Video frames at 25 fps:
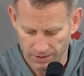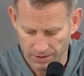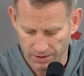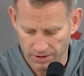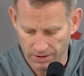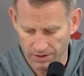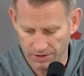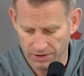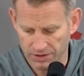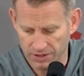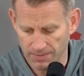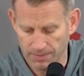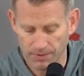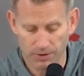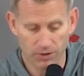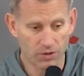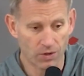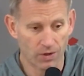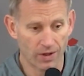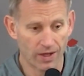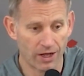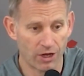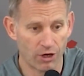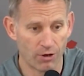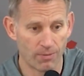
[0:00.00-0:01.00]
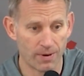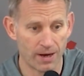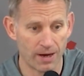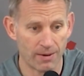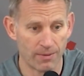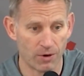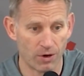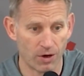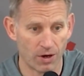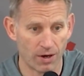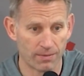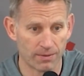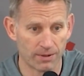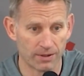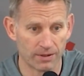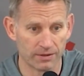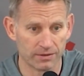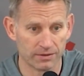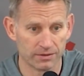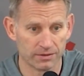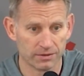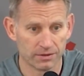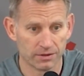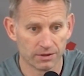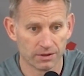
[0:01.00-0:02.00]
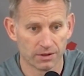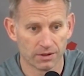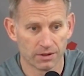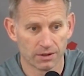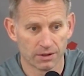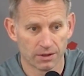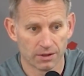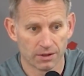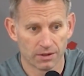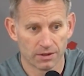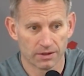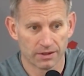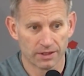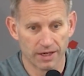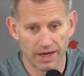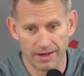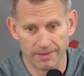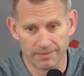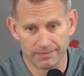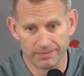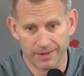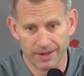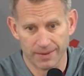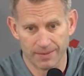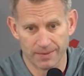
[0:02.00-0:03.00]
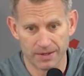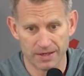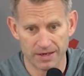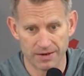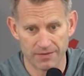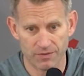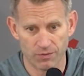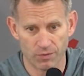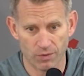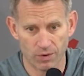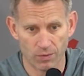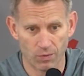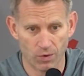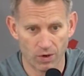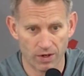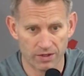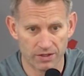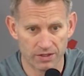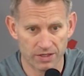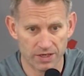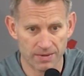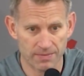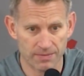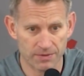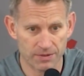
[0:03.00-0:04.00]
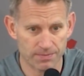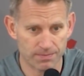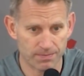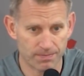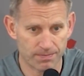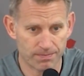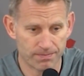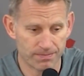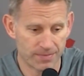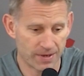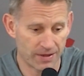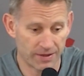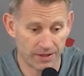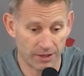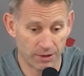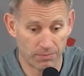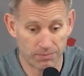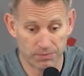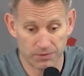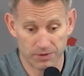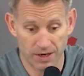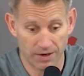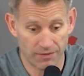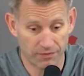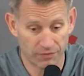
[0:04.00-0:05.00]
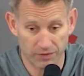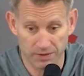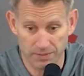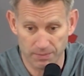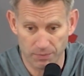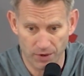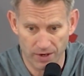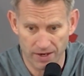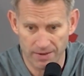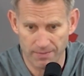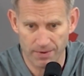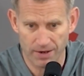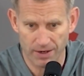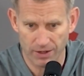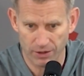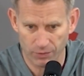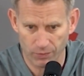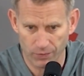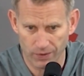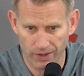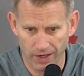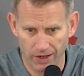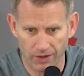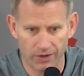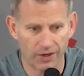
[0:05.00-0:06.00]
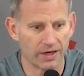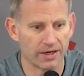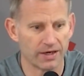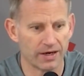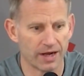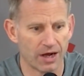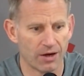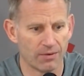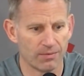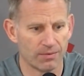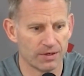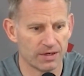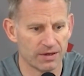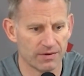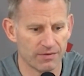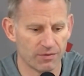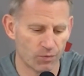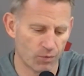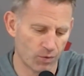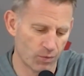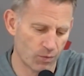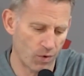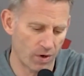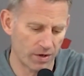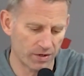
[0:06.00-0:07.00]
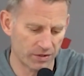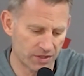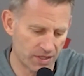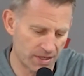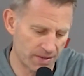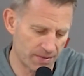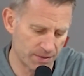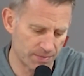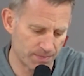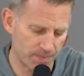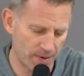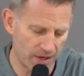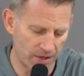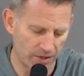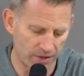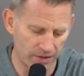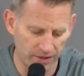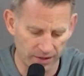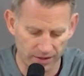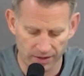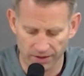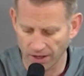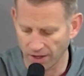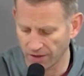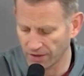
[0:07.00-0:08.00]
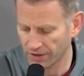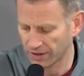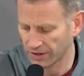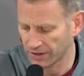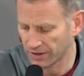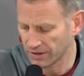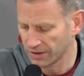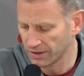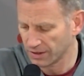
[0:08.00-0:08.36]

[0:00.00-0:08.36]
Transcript: a typical Alabama Auburn game. I mean, even when one team's and they're definitely playing better than we are right now. But even when one team's better than another,